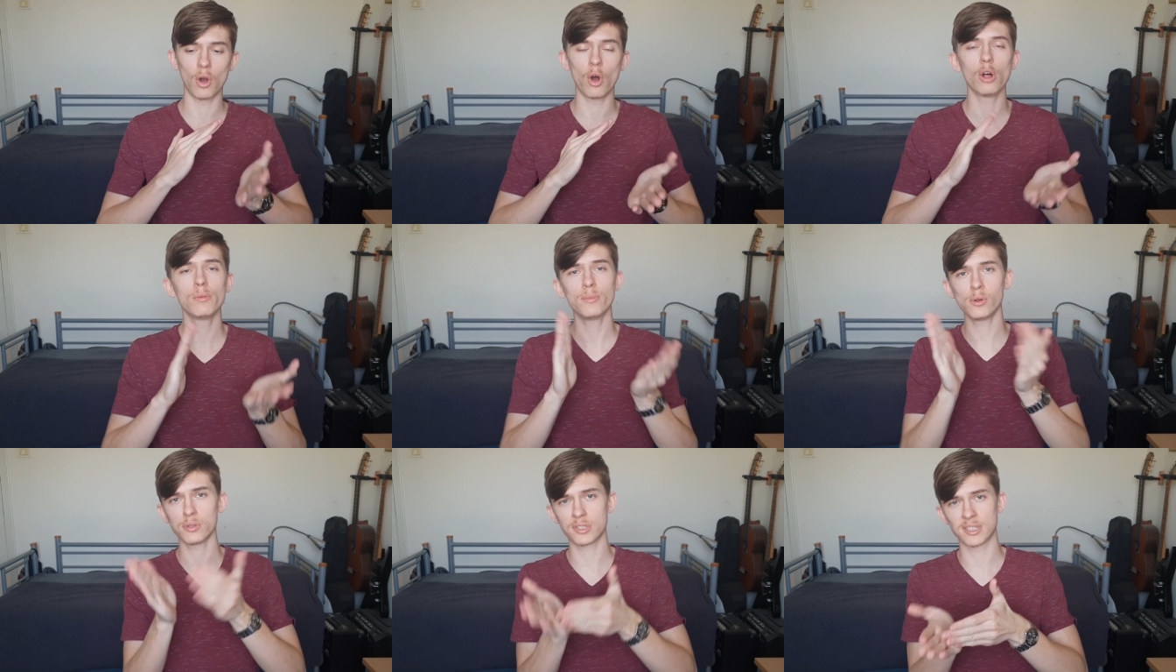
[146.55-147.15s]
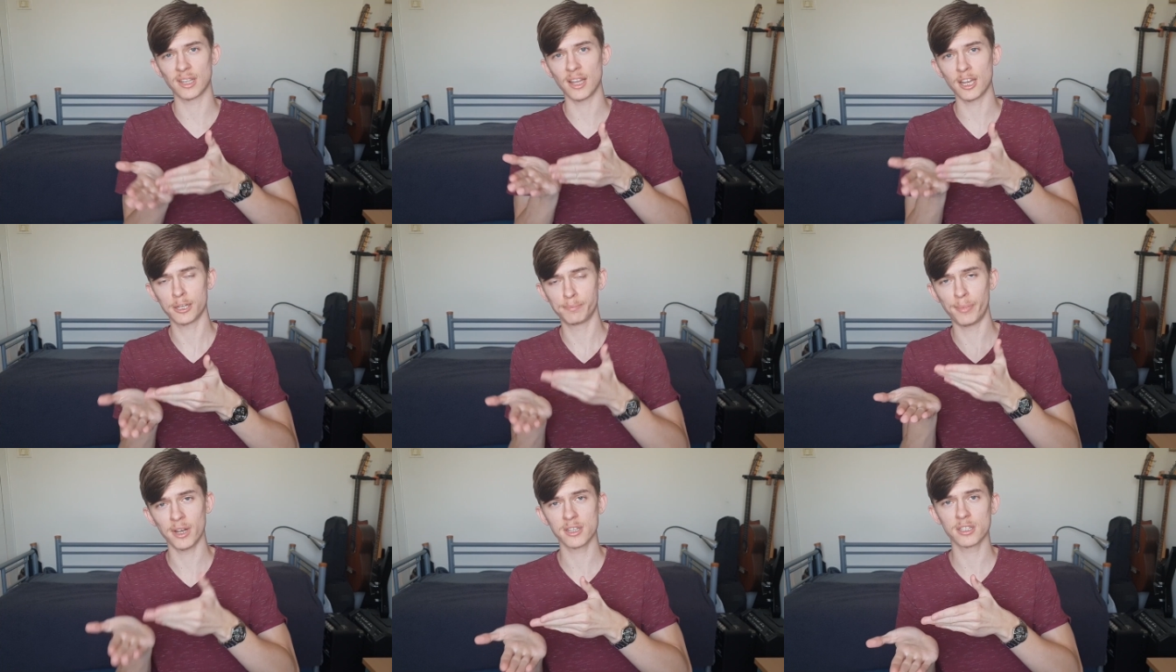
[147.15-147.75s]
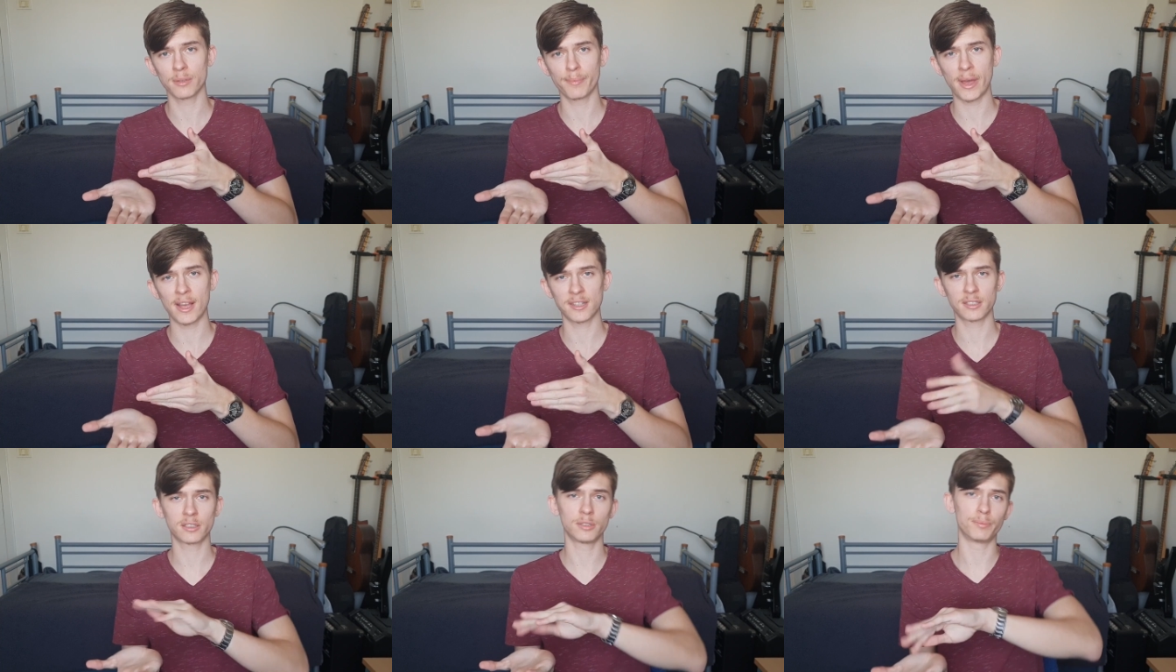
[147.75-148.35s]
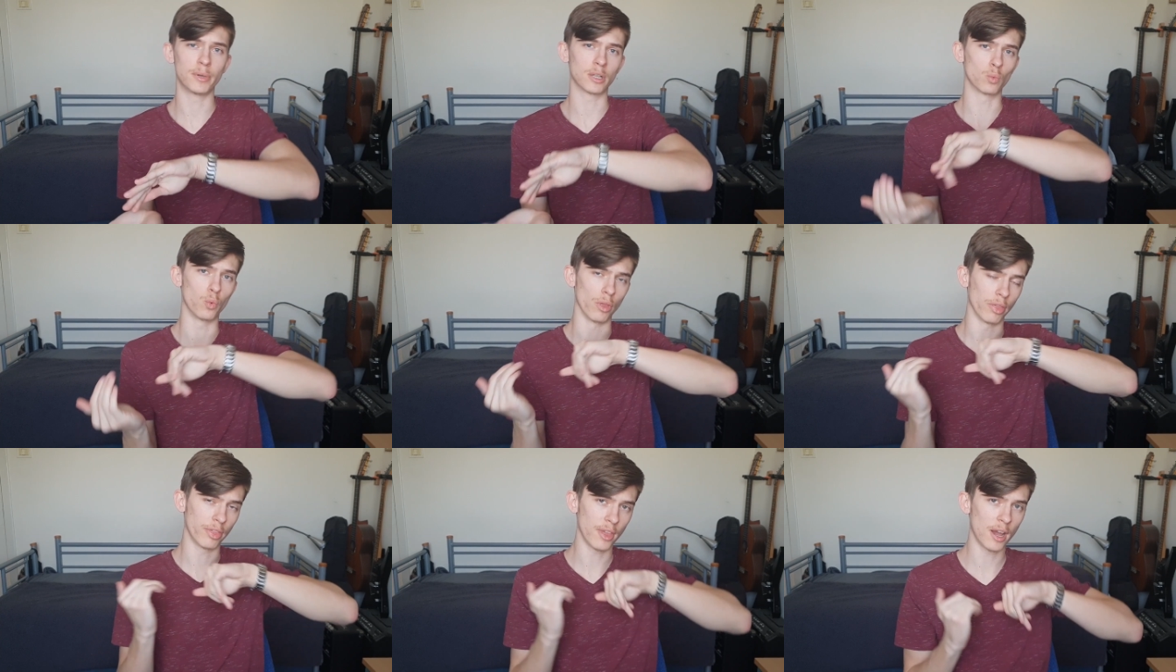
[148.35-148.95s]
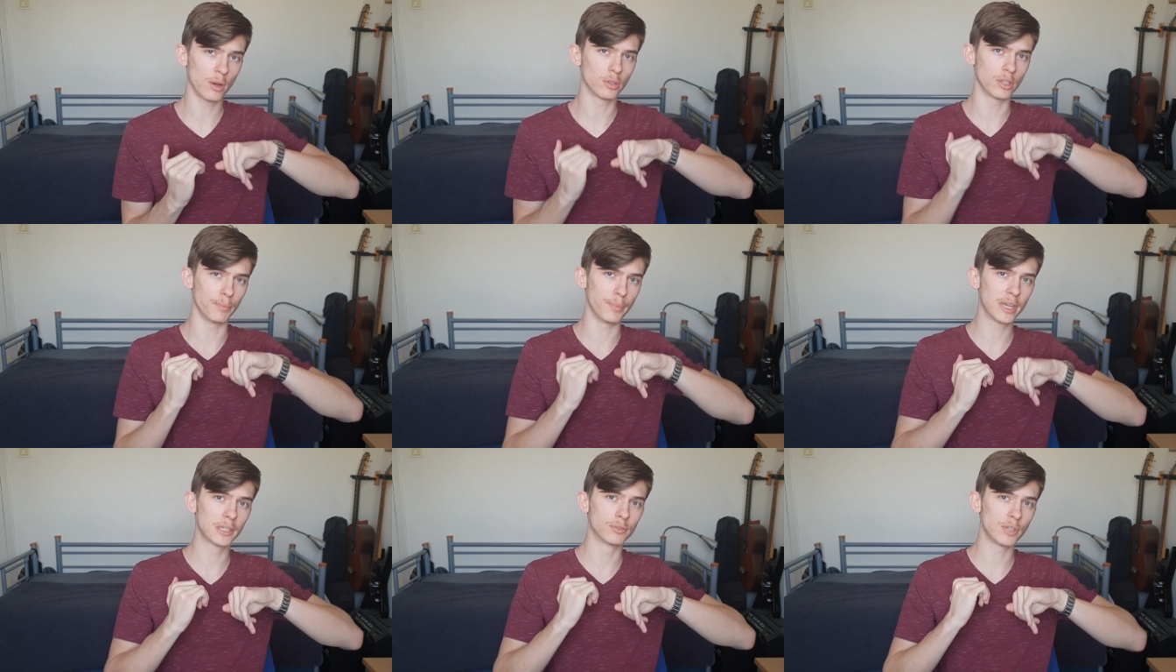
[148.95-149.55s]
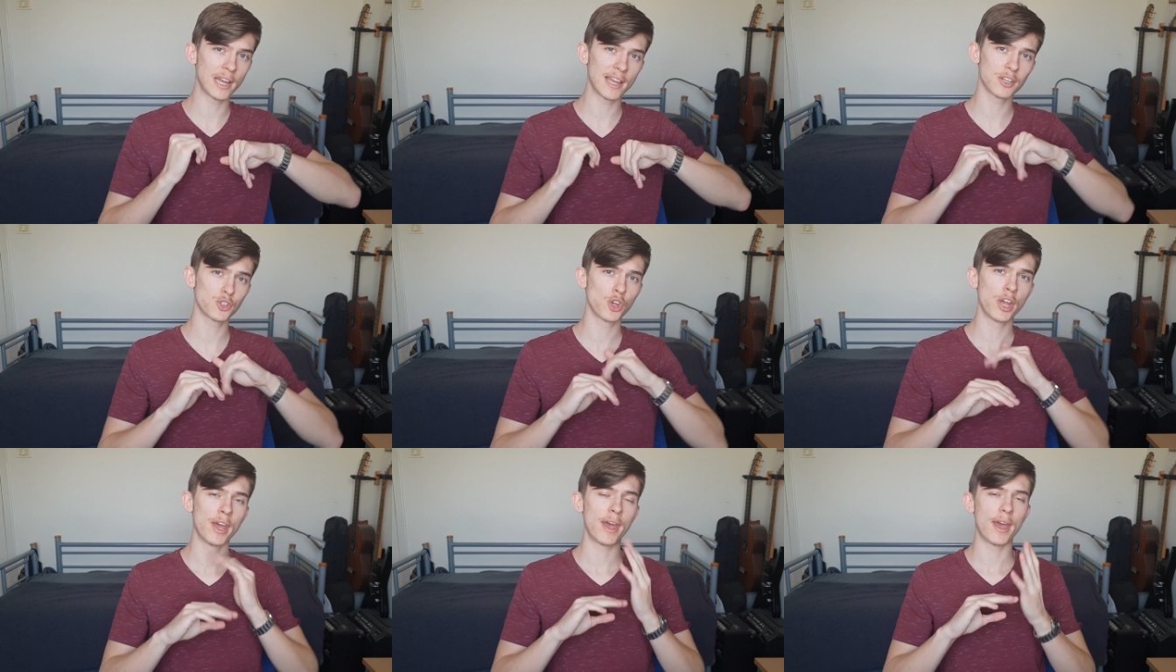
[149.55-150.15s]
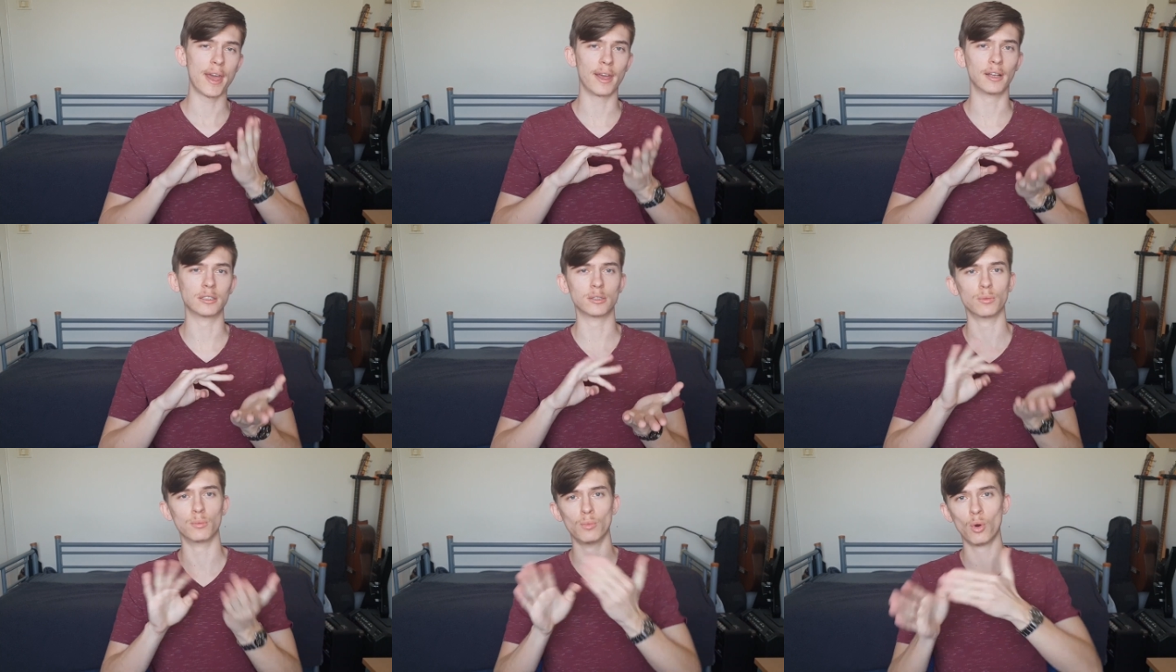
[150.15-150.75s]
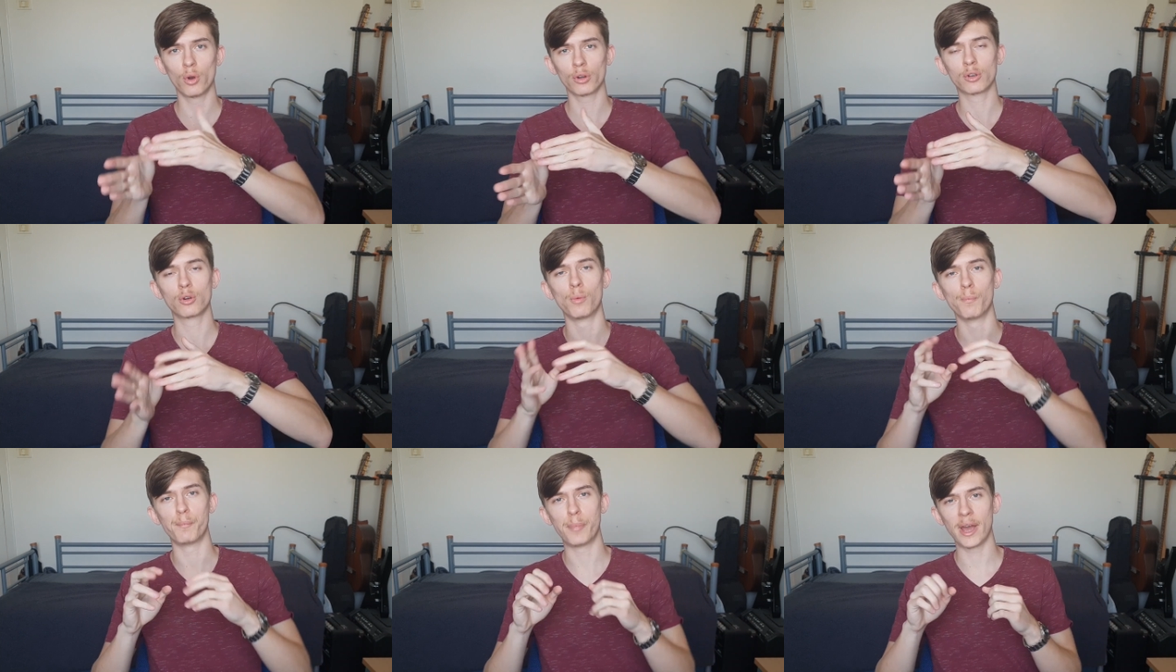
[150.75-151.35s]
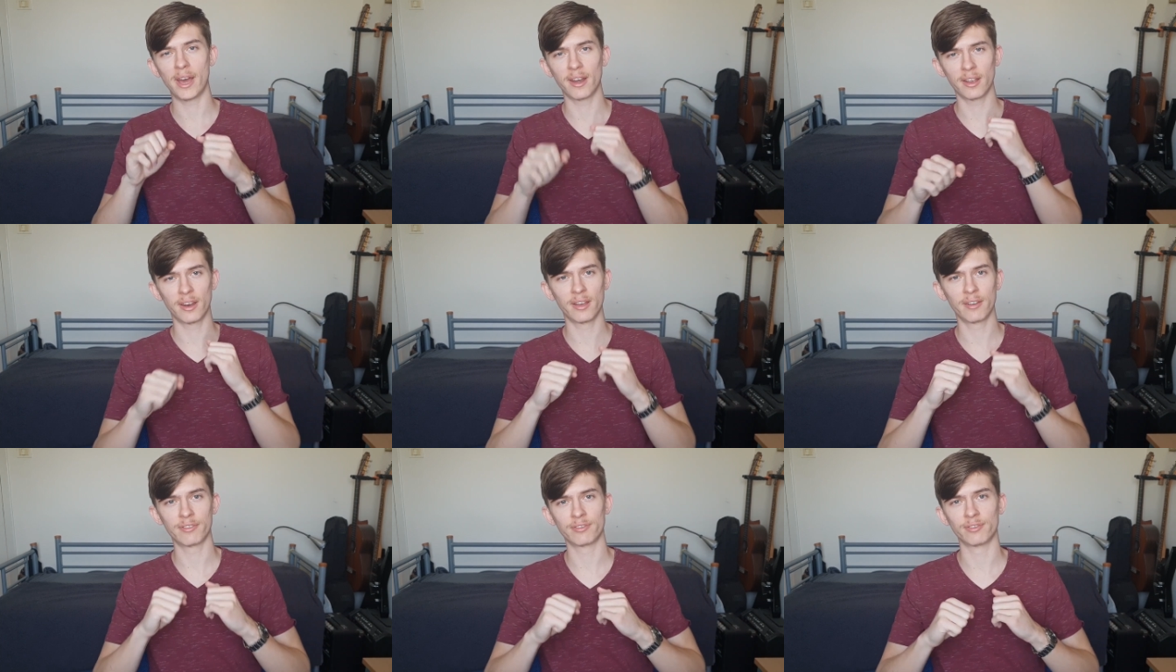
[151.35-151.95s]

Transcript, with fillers: almost like Puzzle Master but without the big range and more competitive